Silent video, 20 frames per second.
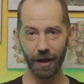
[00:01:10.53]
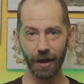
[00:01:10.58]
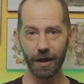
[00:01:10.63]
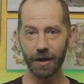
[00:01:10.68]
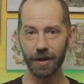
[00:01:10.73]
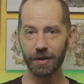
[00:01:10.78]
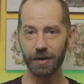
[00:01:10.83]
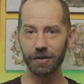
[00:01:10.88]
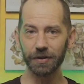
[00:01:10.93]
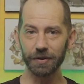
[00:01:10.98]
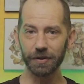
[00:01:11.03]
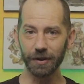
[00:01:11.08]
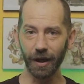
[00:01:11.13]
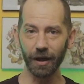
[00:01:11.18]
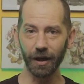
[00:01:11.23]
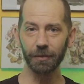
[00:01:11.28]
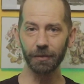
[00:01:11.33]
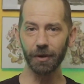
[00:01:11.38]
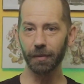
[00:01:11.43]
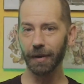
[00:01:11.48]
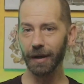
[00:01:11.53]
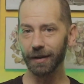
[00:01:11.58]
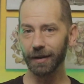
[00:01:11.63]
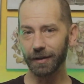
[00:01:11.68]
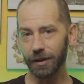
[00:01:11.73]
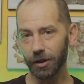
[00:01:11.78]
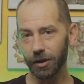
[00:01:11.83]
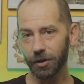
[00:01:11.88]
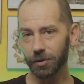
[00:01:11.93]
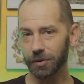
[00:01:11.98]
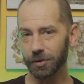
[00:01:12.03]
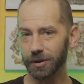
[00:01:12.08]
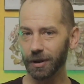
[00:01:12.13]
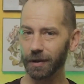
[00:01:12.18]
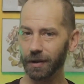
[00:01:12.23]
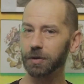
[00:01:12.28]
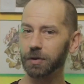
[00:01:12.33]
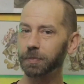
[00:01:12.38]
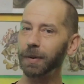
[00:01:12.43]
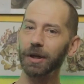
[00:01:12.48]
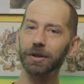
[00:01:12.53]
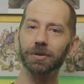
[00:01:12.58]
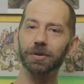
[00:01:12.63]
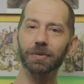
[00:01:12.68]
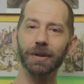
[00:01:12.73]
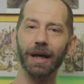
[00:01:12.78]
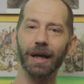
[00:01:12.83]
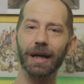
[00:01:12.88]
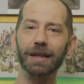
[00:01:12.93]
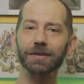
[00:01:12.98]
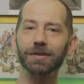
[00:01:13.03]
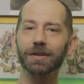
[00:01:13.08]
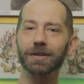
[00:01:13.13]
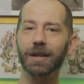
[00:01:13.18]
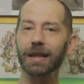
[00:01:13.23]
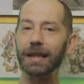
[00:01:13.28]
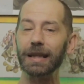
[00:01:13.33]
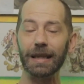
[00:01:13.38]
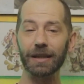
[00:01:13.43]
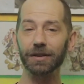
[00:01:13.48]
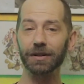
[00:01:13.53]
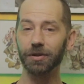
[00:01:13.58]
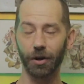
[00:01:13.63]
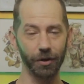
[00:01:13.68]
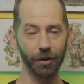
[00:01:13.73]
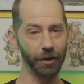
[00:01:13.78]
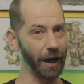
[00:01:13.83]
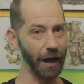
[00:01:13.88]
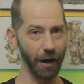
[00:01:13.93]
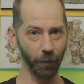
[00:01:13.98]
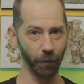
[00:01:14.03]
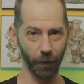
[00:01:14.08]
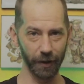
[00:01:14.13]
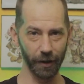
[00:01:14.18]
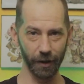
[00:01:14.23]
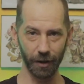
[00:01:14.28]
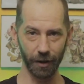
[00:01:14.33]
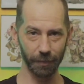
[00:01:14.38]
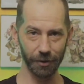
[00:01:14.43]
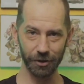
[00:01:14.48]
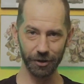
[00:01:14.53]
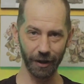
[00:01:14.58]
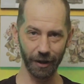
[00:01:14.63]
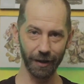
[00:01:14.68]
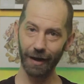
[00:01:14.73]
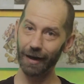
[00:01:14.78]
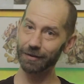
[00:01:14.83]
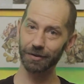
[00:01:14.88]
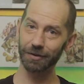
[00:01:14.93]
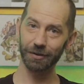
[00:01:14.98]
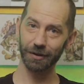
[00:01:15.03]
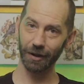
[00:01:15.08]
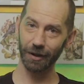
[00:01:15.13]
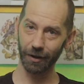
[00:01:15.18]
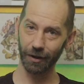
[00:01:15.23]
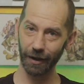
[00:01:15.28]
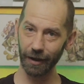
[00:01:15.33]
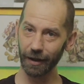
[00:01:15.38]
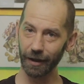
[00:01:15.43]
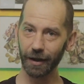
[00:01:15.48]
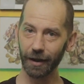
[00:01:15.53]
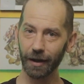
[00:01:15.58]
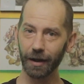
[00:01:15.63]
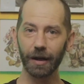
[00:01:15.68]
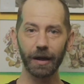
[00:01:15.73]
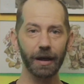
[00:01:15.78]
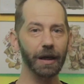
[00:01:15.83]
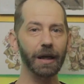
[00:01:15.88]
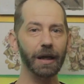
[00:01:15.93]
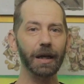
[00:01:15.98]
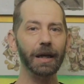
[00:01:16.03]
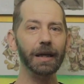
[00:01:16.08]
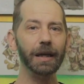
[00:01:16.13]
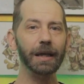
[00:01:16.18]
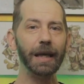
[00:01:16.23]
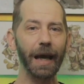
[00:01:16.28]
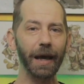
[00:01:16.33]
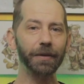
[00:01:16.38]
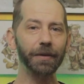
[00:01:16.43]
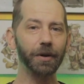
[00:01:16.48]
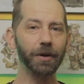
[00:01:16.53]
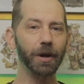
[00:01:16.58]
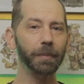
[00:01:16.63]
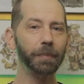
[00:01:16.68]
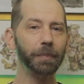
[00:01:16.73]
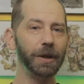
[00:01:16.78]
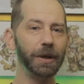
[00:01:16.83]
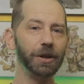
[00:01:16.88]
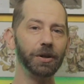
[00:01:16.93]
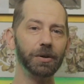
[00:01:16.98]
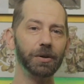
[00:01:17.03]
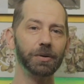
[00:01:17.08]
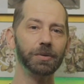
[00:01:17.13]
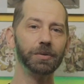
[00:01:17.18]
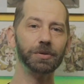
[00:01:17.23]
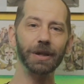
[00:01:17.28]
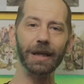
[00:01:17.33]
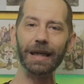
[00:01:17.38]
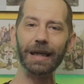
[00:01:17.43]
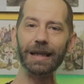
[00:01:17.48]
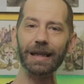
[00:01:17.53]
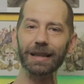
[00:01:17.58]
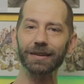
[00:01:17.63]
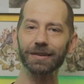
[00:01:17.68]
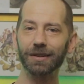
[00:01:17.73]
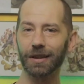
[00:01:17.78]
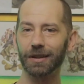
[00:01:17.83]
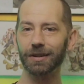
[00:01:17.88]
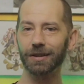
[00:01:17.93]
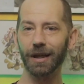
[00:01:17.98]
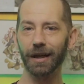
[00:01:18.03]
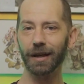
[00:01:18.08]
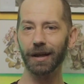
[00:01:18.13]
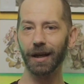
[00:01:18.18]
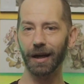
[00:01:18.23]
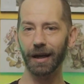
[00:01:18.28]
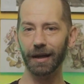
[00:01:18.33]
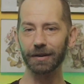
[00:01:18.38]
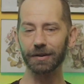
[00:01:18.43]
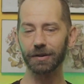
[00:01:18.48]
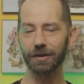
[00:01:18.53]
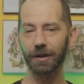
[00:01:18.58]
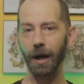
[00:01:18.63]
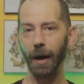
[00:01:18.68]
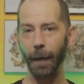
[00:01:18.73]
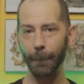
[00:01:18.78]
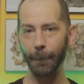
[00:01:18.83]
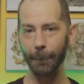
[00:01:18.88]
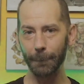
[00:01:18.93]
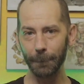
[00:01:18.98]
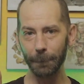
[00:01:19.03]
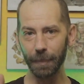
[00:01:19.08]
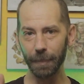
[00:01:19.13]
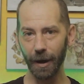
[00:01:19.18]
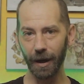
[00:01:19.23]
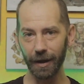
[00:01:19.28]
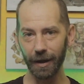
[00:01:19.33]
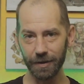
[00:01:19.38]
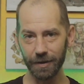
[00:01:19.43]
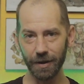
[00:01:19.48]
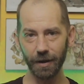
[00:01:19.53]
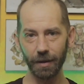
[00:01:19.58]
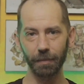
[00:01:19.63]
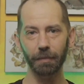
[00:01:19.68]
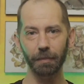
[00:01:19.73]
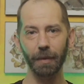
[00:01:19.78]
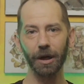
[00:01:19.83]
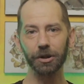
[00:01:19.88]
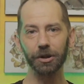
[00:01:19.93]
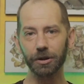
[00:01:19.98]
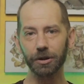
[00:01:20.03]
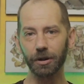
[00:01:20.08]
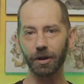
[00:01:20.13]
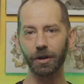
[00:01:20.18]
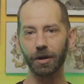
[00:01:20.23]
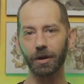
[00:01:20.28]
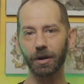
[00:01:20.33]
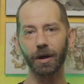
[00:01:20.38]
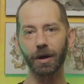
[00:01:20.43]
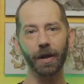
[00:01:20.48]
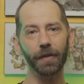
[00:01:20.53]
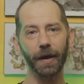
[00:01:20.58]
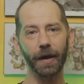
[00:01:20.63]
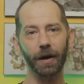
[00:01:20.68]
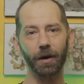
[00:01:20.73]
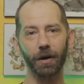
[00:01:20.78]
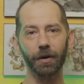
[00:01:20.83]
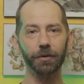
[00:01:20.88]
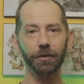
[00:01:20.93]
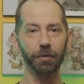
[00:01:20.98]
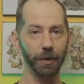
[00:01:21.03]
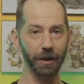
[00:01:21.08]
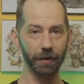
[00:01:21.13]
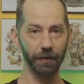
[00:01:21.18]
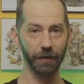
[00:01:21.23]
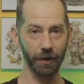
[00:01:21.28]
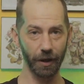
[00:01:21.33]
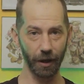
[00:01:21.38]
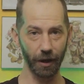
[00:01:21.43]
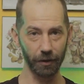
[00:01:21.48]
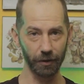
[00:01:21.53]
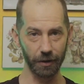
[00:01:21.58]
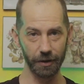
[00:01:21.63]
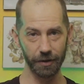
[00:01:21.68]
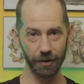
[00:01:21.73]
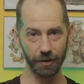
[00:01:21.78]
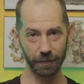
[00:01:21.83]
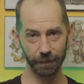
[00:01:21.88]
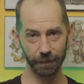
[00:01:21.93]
Some lament the use of special dice. These are not 100% necessary. Gather up and use any six-sided dice, but make sure they are 3 different colors.